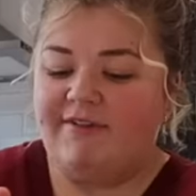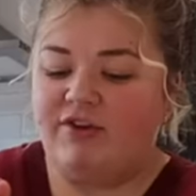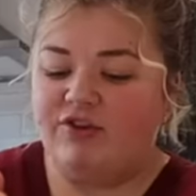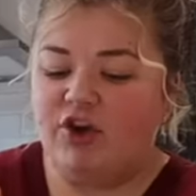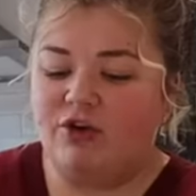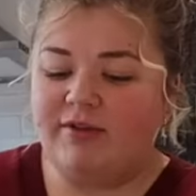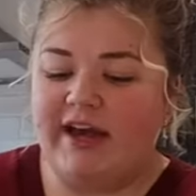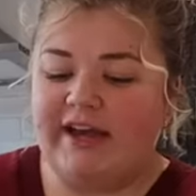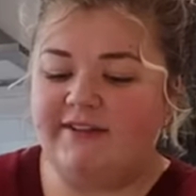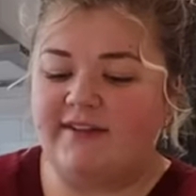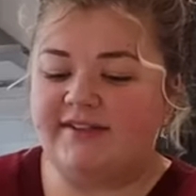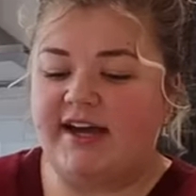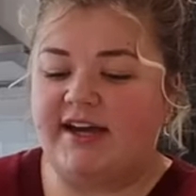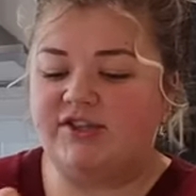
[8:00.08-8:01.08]
If you don't like
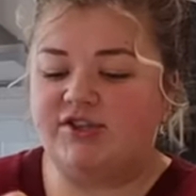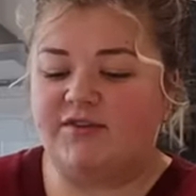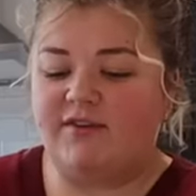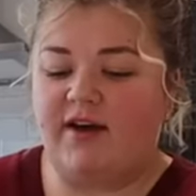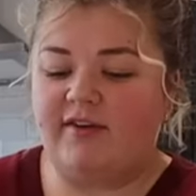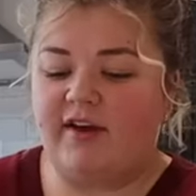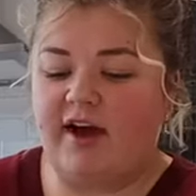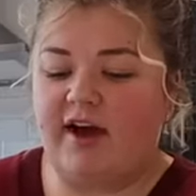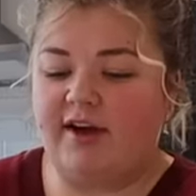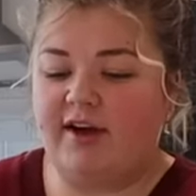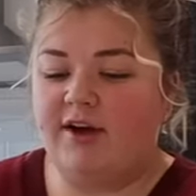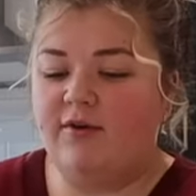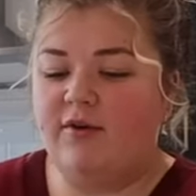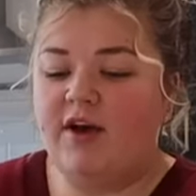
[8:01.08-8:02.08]
the texture of
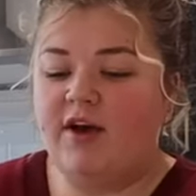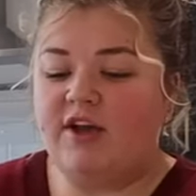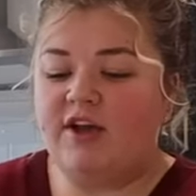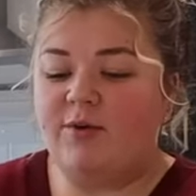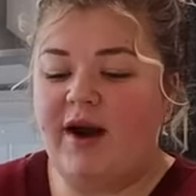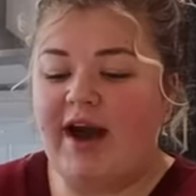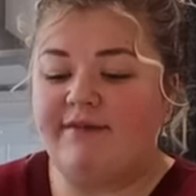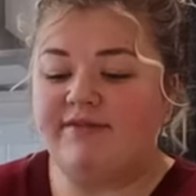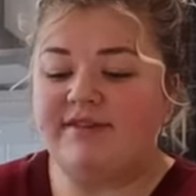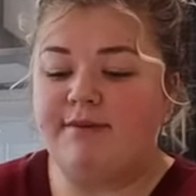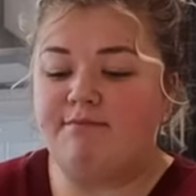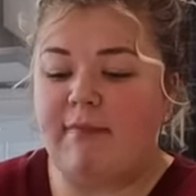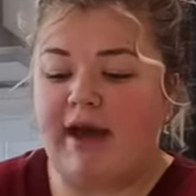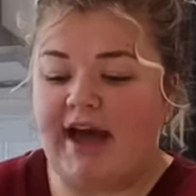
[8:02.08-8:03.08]
avocado, you have
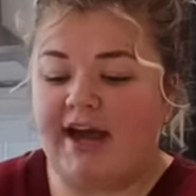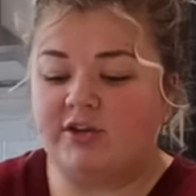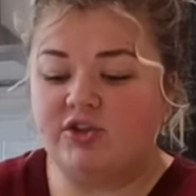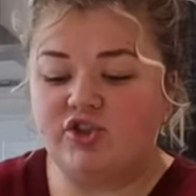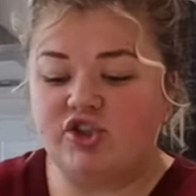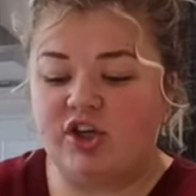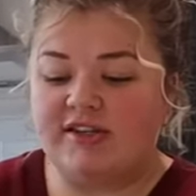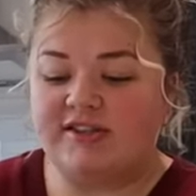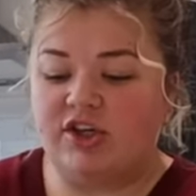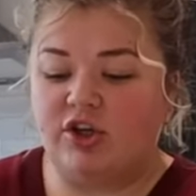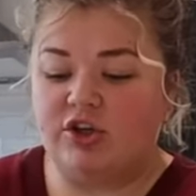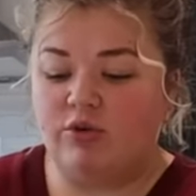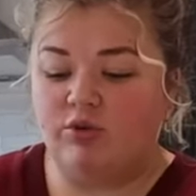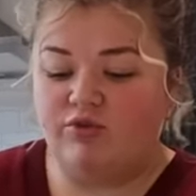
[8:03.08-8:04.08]
to mash
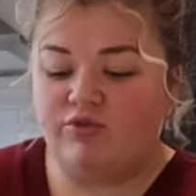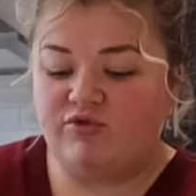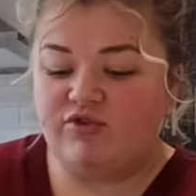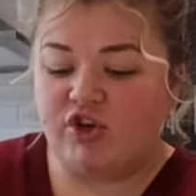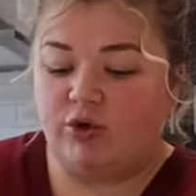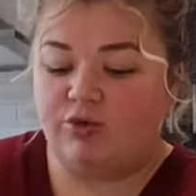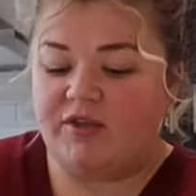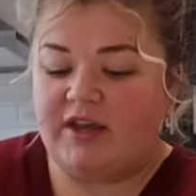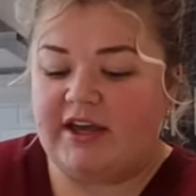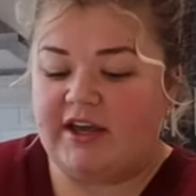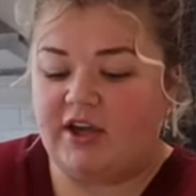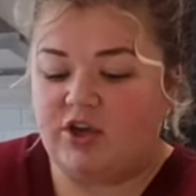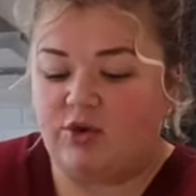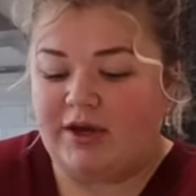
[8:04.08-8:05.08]
until you don't
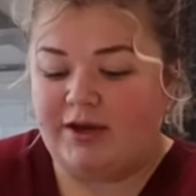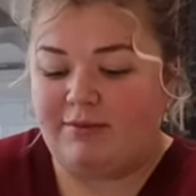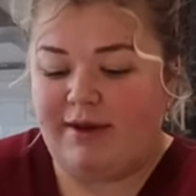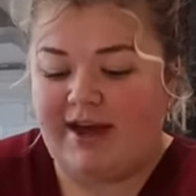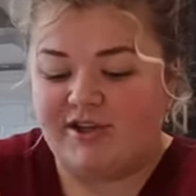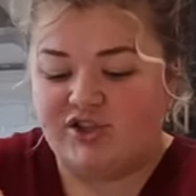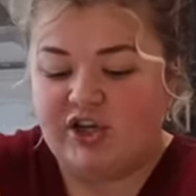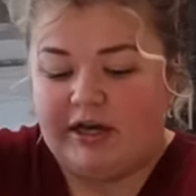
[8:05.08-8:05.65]
think you can mash